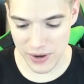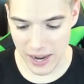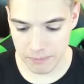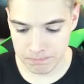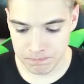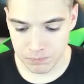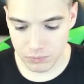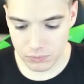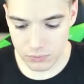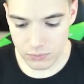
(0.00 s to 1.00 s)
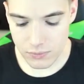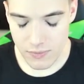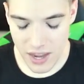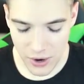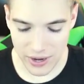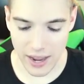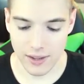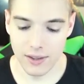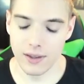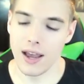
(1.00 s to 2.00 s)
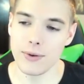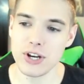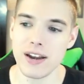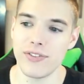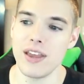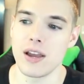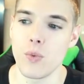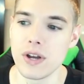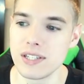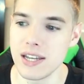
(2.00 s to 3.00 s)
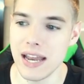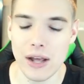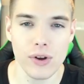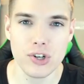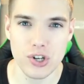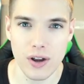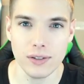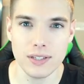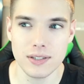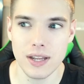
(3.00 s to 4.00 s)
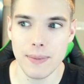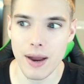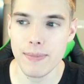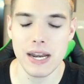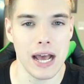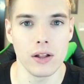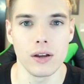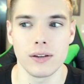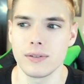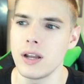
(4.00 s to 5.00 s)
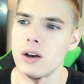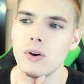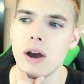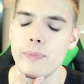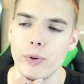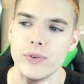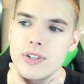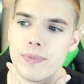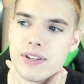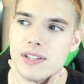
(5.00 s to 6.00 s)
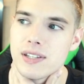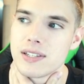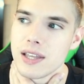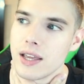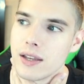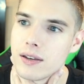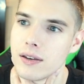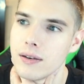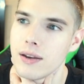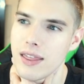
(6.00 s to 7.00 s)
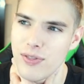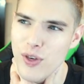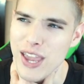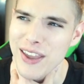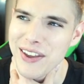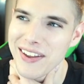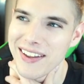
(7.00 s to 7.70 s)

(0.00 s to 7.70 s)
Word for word: Okay. Okay. I'm trying to think. Was it LR Trunks? It might have been LR. No, I pulled something since then, I think.